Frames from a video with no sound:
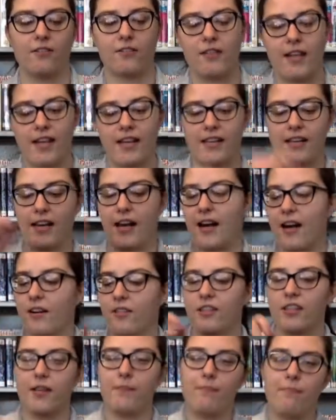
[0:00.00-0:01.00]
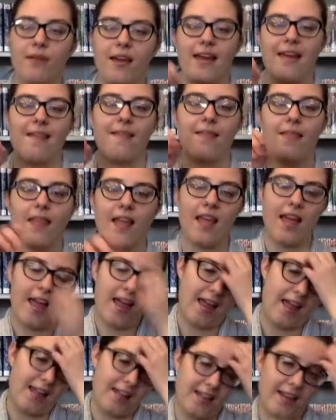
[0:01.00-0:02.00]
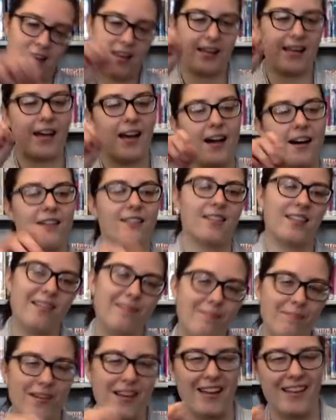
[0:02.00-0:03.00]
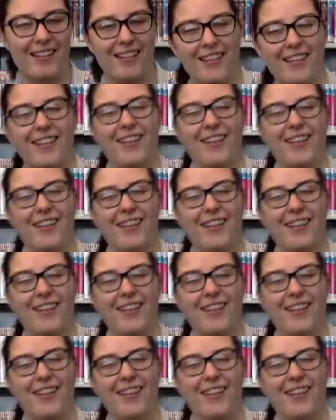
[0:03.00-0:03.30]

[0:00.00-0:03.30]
Take out the pit and take out the pit.